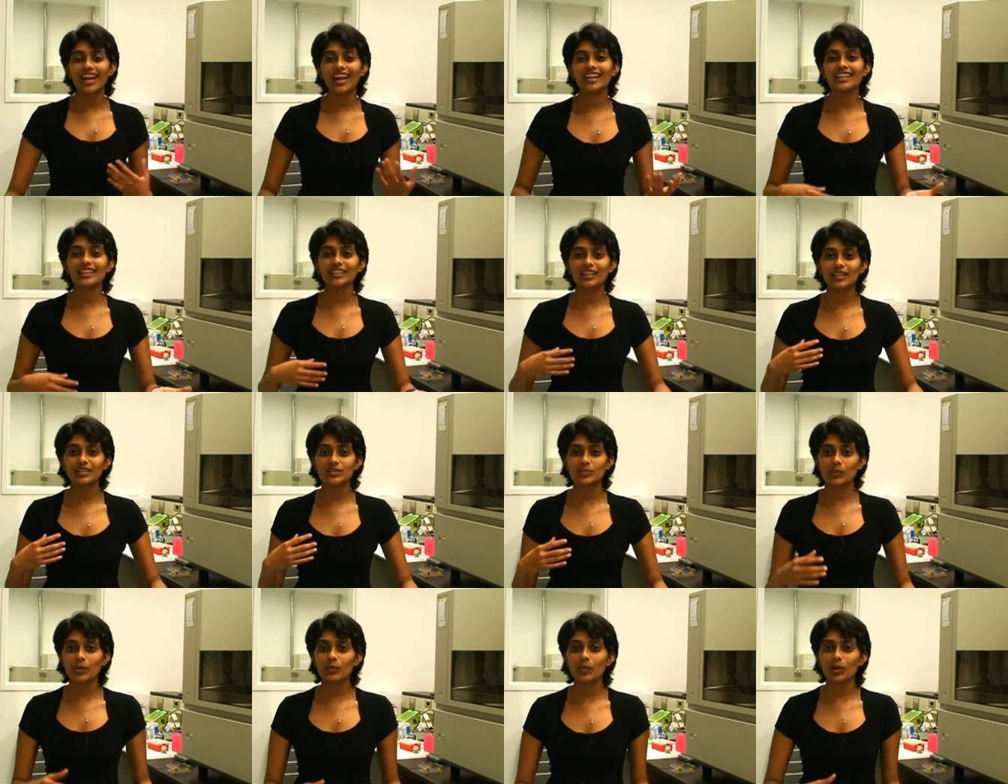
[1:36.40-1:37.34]
and he tells
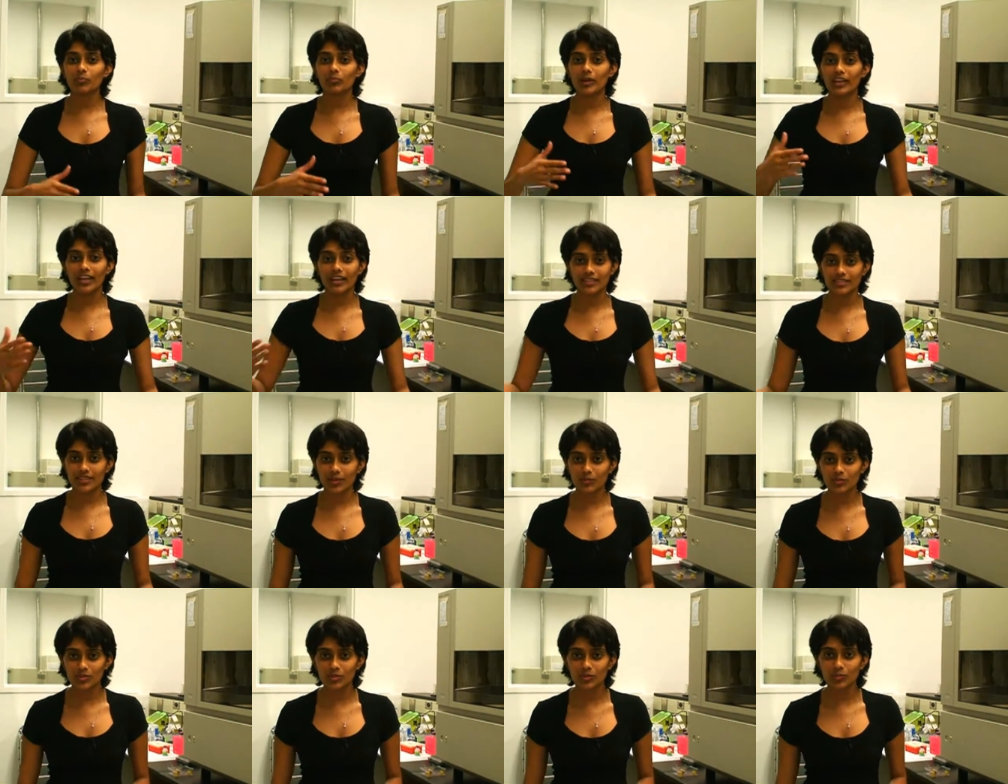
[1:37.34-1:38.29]
me what my next step
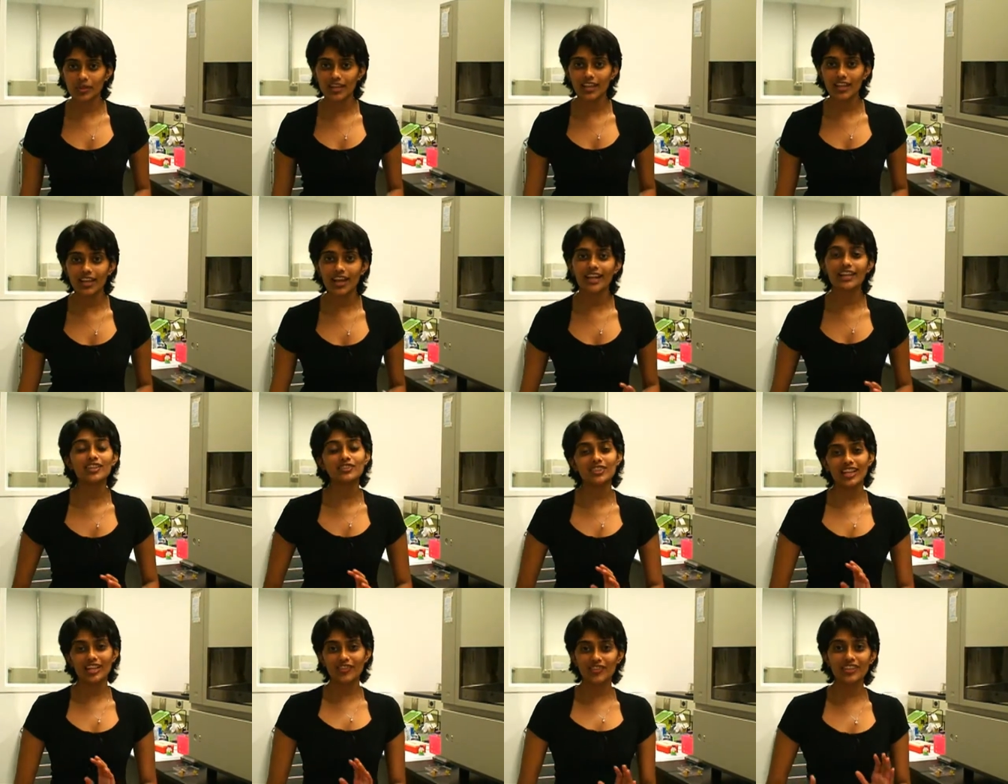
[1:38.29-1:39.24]
should be and he's
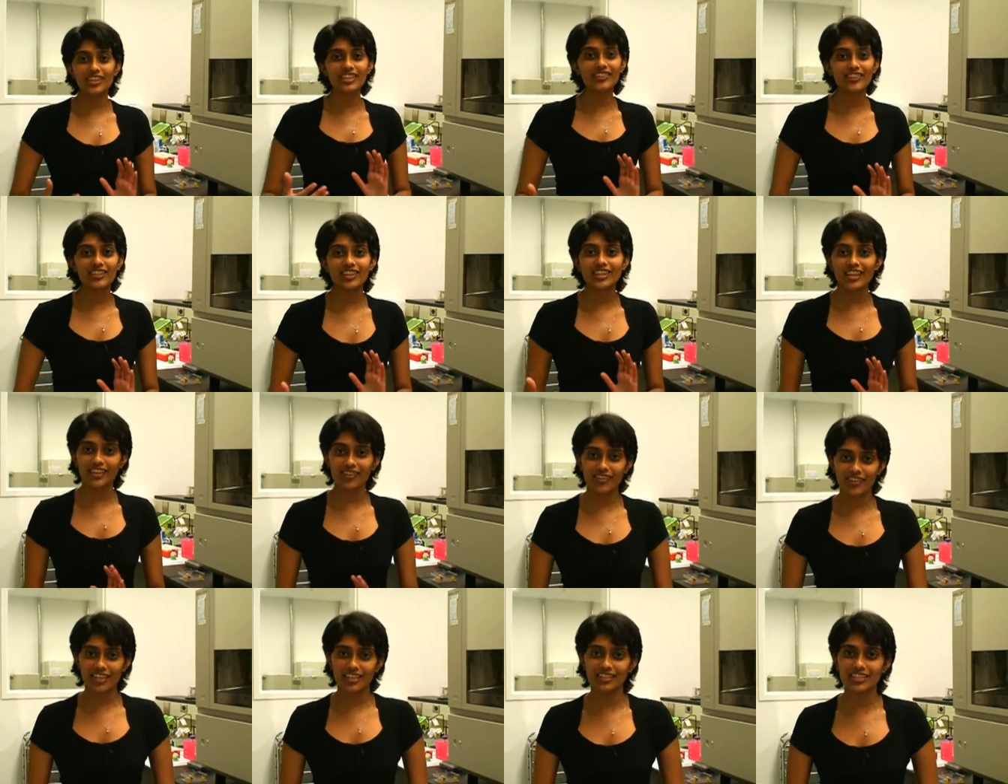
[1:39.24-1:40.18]
like really really
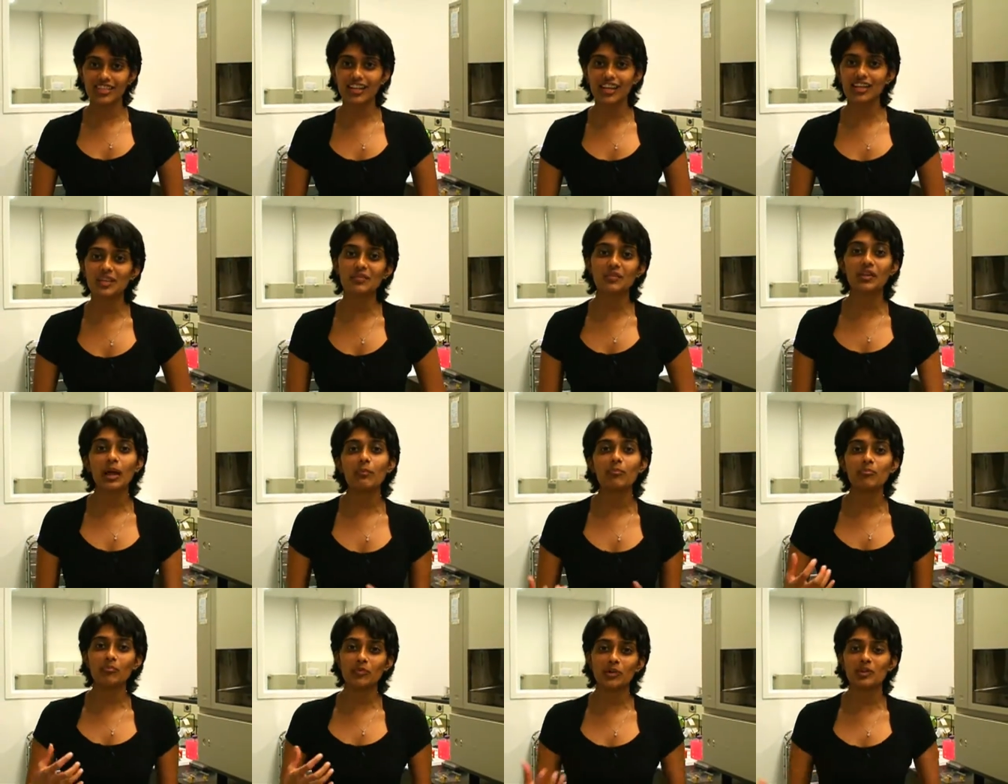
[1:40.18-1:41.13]
encouraging and even I'm
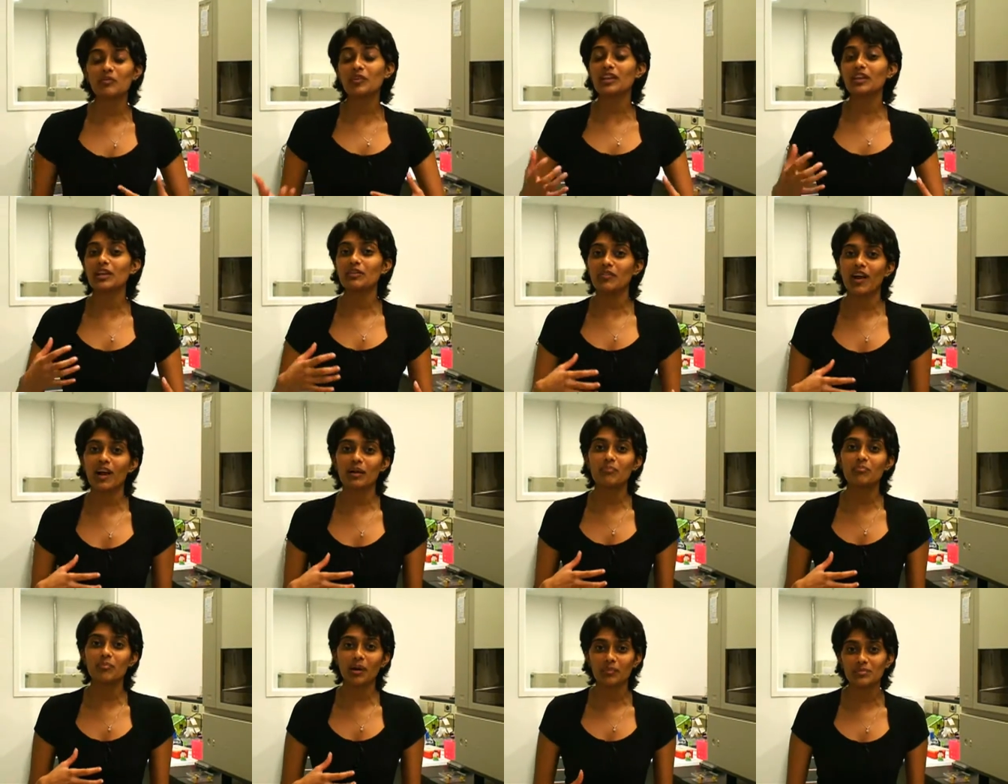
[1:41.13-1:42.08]
even if
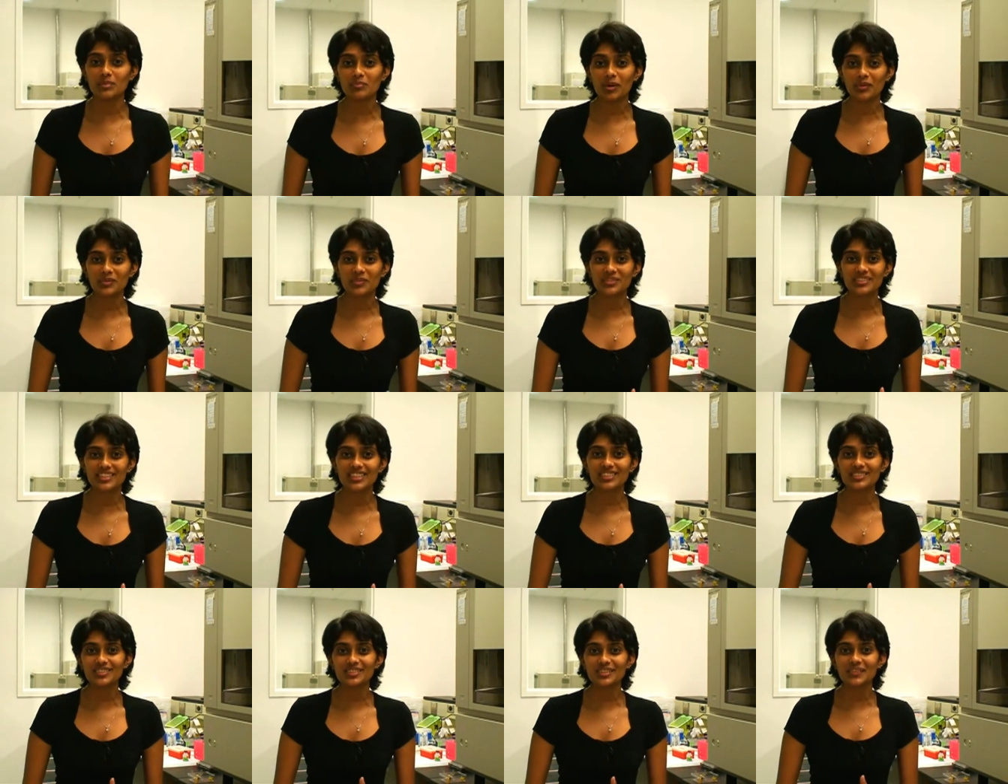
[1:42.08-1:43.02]
I'm bummed about the
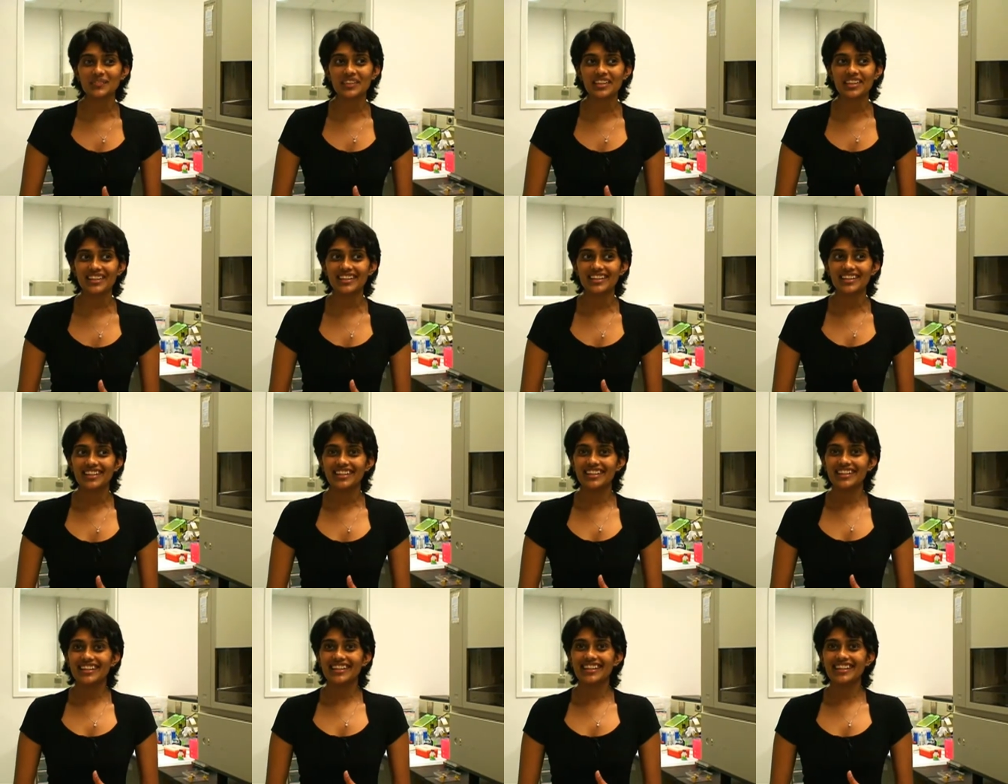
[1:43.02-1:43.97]
results or something
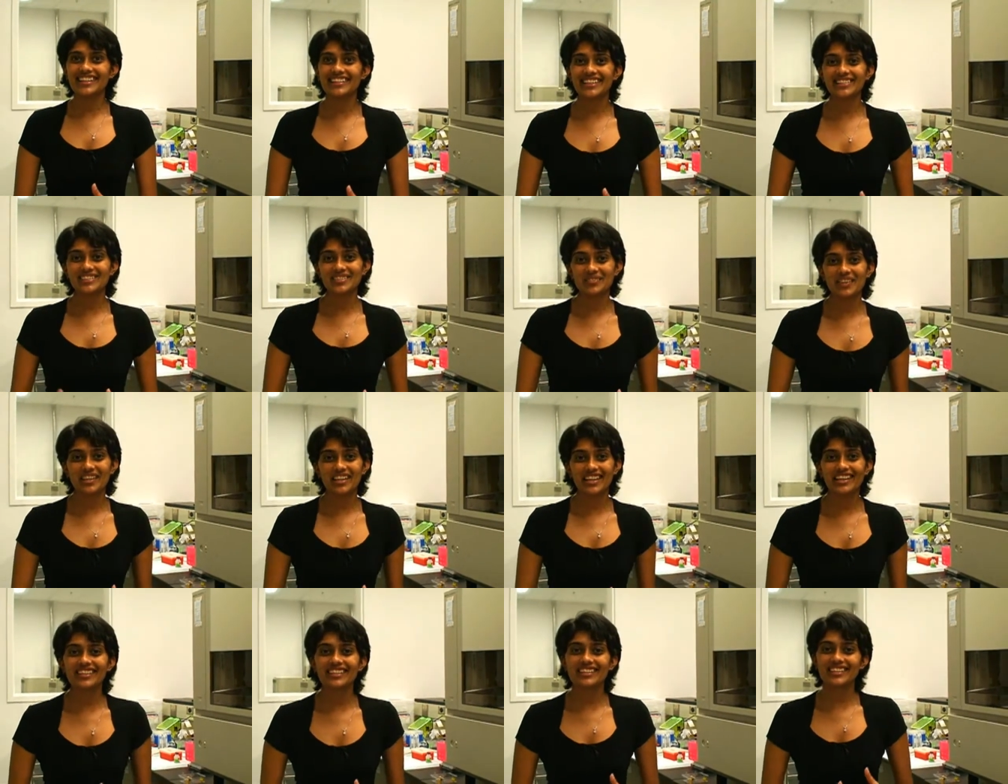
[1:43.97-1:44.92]
he tells me
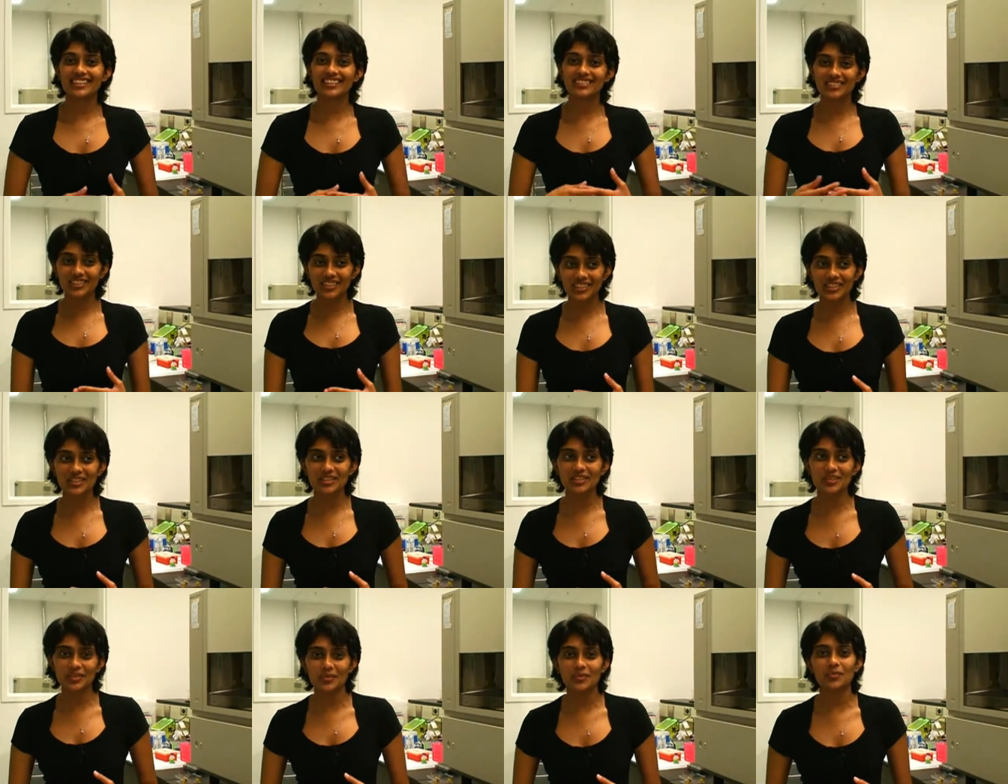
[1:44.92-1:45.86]
like it's really
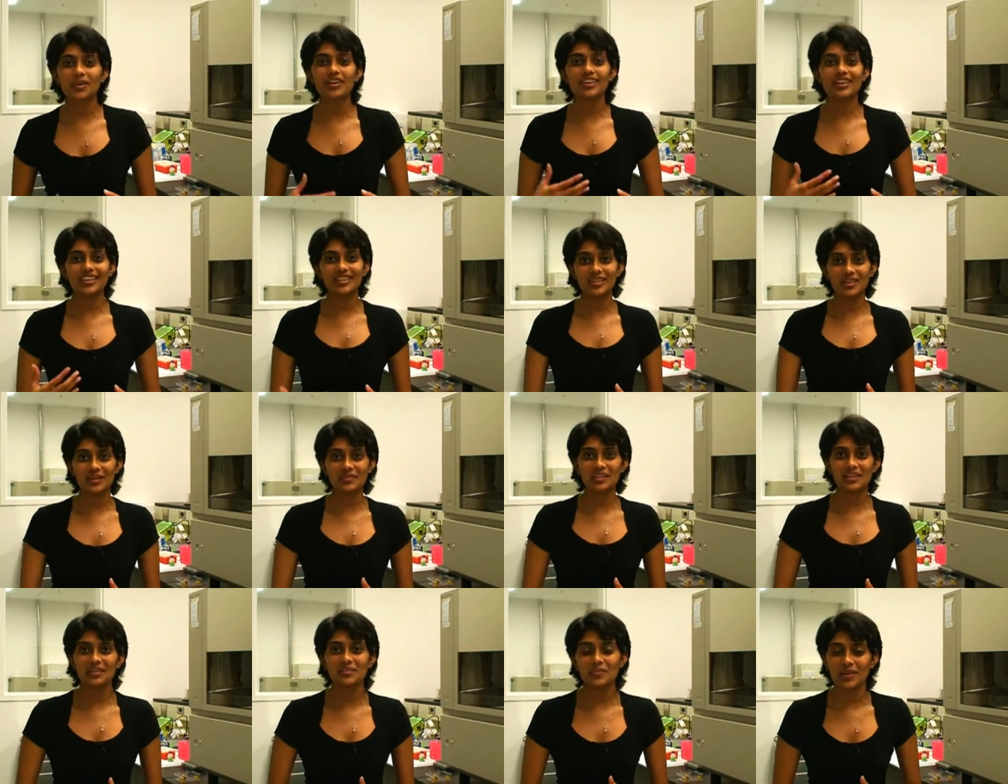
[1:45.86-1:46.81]
good work and you have
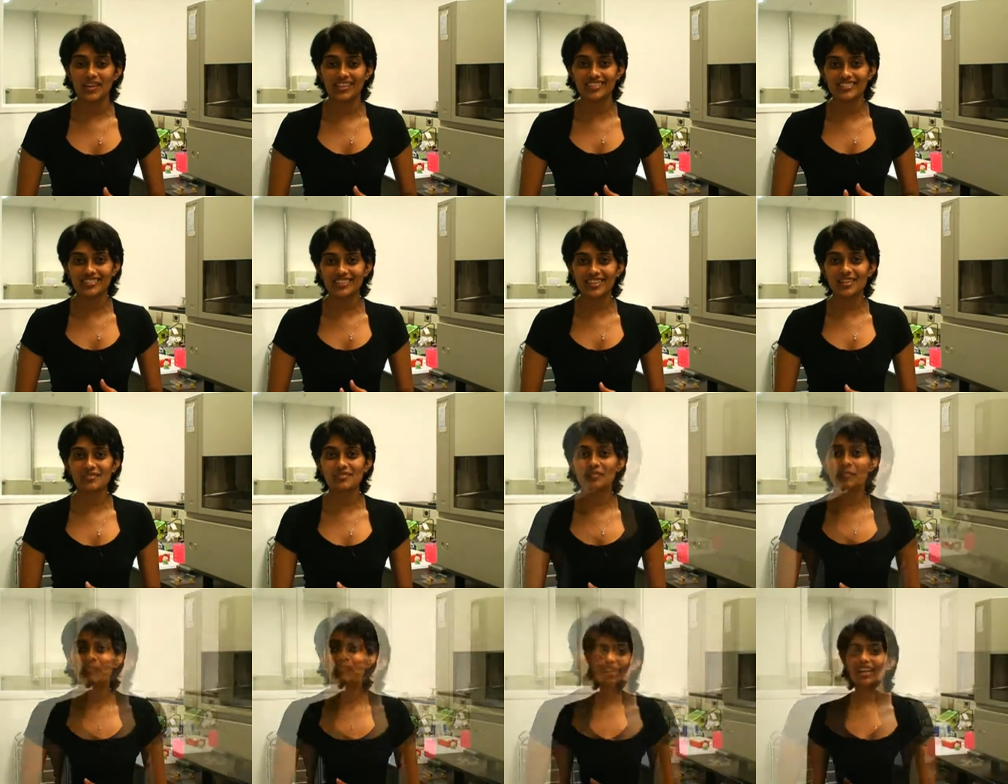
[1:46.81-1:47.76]
done well and
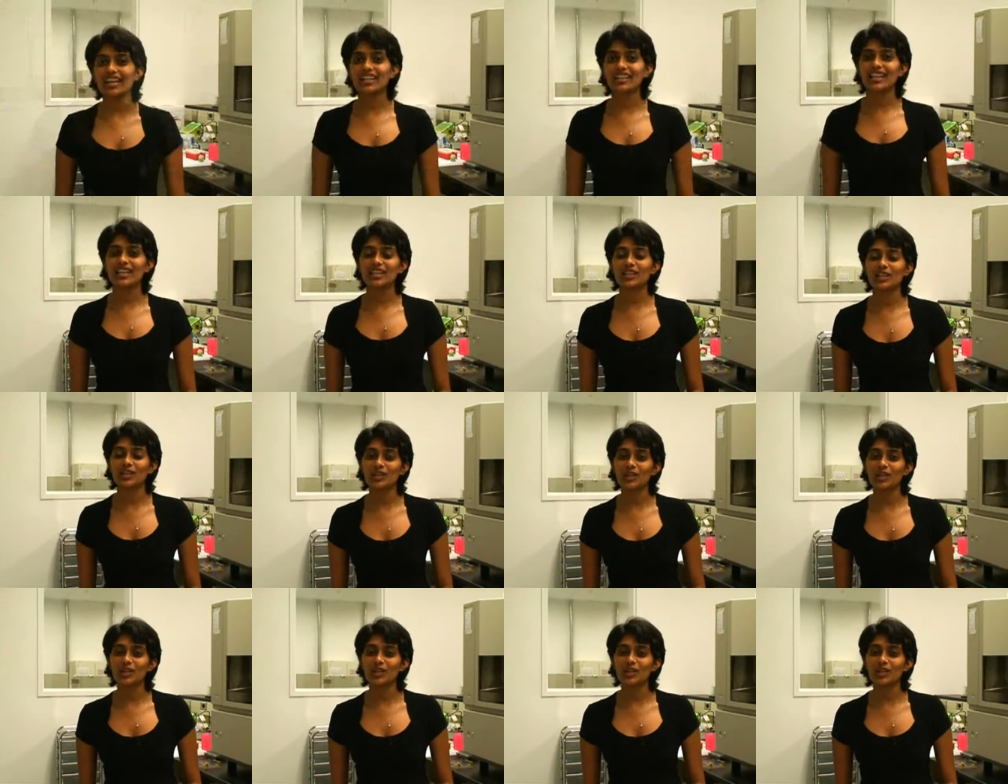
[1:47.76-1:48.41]
stuff and we had like